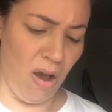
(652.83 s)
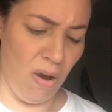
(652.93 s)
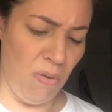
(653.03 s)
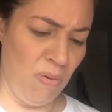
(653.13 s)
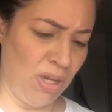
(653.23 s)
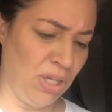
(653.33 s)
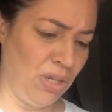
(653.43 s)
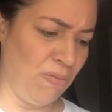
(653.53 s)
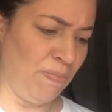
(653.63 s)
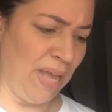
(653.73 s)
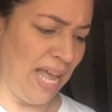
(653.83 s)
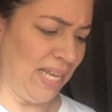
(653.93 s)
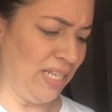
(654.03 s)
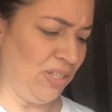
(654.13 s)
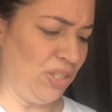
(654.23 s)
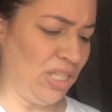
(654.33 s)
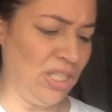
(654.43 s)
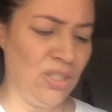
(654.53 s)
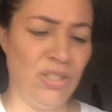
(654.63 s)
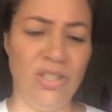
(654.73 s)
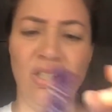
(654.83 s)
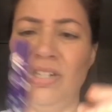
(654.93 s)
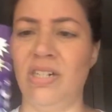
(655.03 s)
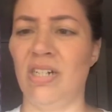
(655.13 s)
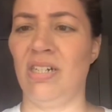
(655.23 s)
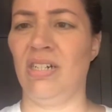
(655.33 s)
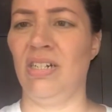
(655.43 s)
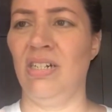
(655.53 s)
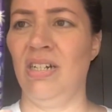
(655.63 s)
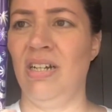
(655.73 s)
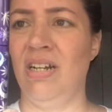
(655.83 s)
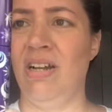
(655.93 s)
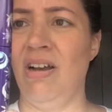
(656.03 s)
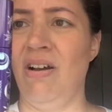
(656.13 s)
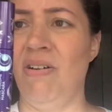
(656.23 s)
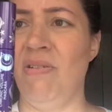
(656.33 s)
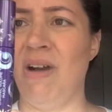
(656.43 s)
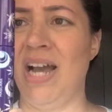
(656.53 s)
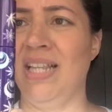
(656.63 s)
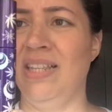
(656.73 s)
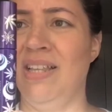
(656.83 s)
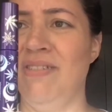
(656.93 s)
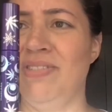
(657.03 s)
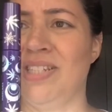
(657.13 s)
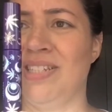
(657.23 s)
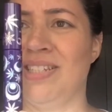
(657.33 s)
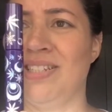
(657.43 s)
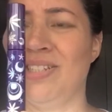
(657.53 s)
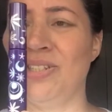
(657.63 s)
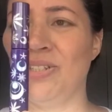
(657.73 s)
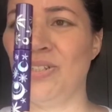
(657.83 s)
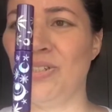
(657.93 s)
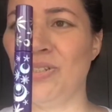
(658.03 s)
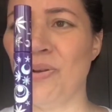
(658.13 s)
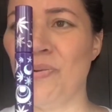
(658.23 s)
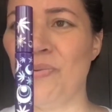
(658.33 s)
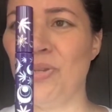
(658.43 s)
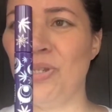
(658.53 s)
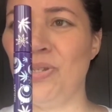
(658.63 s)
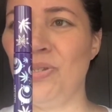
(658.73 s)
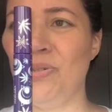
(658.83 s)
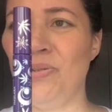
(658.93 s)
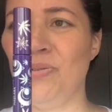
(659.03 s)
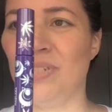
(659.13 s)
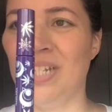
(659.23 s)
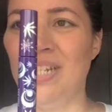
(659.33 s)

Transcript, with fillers: oh what cute packaging look oh i love this this is so cute